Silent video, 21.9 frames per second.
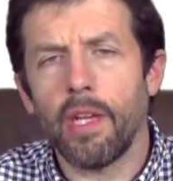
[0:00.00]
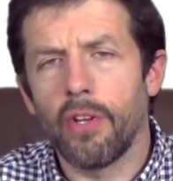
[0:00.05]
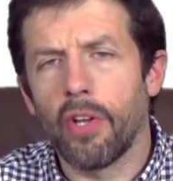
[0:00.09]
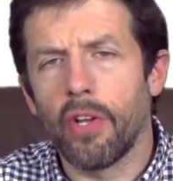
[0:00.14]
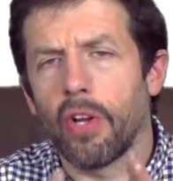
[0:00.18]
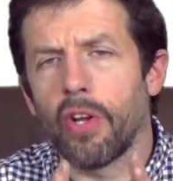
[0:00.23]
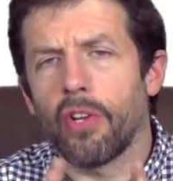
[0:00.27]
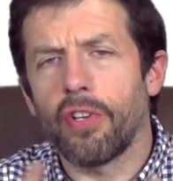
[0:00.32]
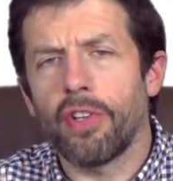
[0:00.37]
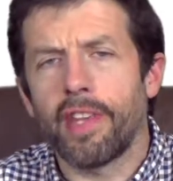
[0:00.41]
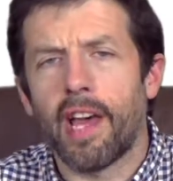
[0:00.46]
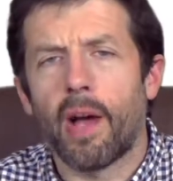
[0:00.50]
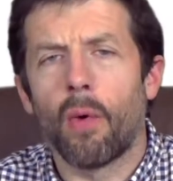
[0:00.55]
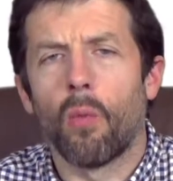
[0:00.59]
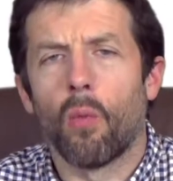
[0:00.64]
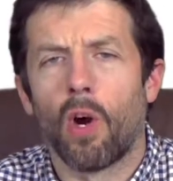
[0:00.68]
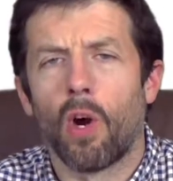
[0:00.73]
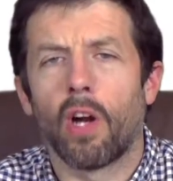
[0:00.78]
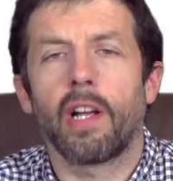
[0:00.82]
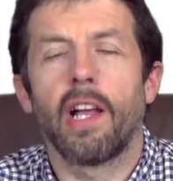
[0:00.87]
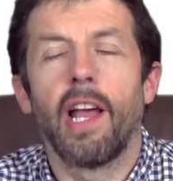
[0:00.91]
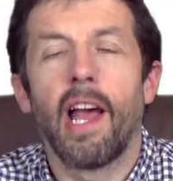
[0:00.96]
Now, out of that
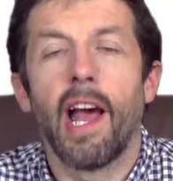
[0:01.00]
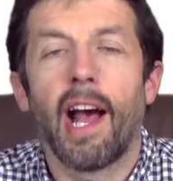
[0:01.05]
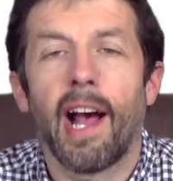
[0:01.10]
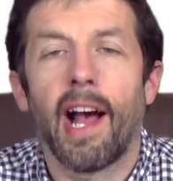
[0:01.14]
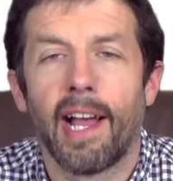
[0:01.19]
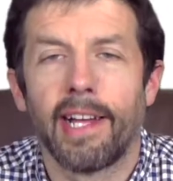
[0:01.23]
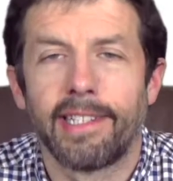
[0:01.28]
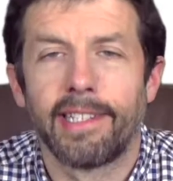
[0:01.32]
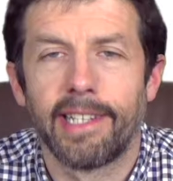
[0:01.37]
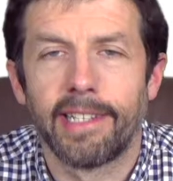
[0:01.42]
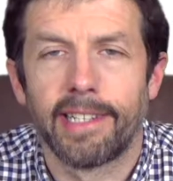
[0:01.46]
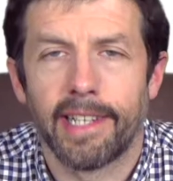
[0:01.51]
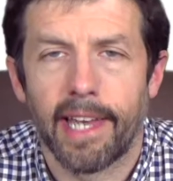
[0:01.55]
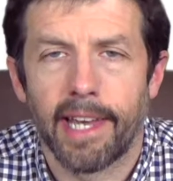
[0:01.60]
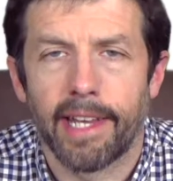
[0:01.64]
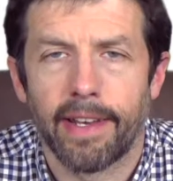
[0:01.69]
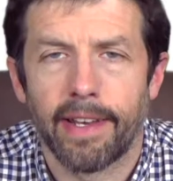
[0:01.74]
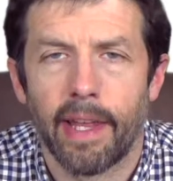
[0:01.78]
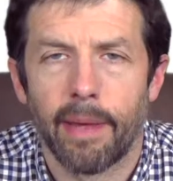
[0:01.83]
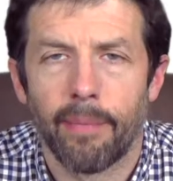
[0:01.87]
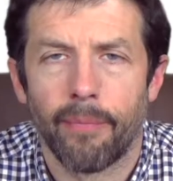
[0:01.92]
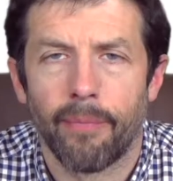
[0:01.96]
work, I did
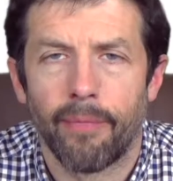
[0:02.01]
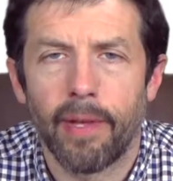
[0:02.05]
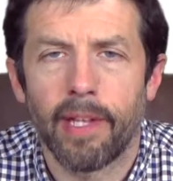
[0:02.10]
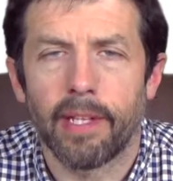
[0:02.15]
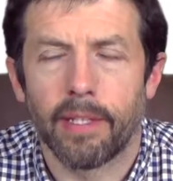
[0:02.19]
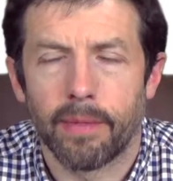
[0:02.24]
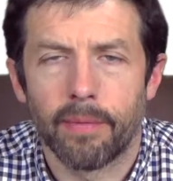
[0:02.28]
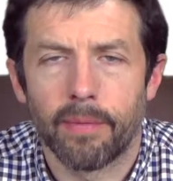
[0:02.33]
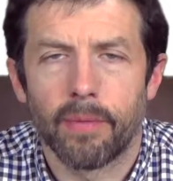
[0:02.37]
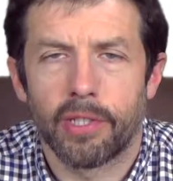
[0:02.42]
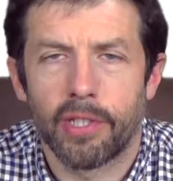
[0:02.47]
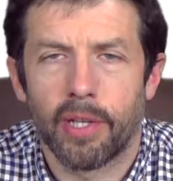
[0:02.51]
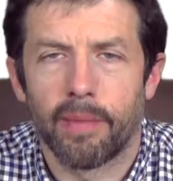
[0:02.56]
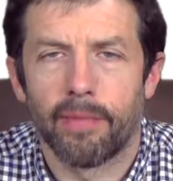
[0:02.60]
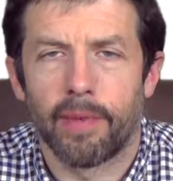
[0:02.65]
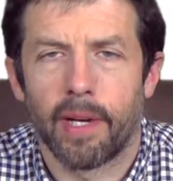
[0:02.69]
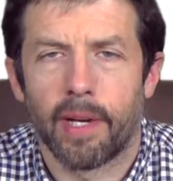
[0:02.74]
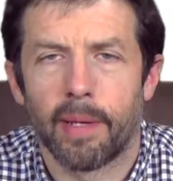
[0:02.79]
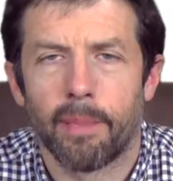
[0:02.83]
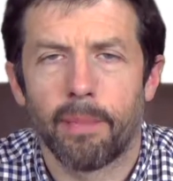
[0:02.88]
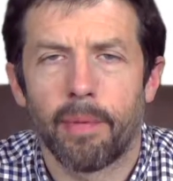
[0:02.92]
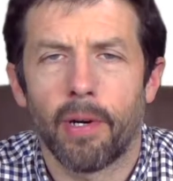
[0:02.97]
get an MPhil, which I'm
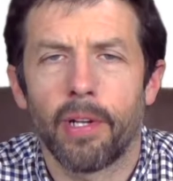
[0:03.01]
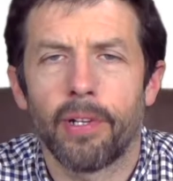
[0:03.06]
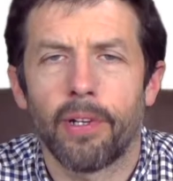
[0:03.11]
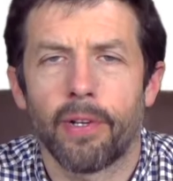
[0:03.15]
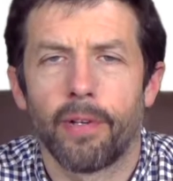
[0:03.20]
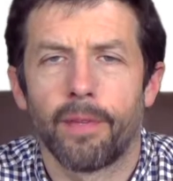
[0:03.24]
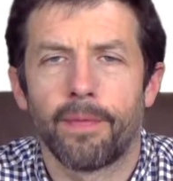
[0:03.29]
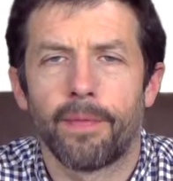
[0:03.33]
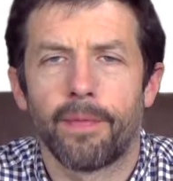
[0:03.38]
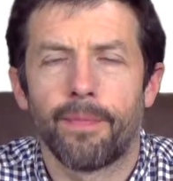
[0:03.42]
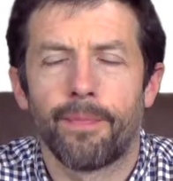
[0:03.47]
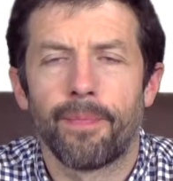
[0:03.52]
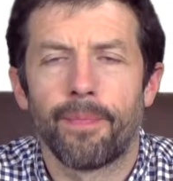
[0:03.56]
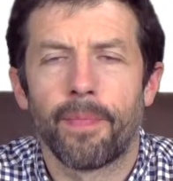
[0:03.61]
very proud of.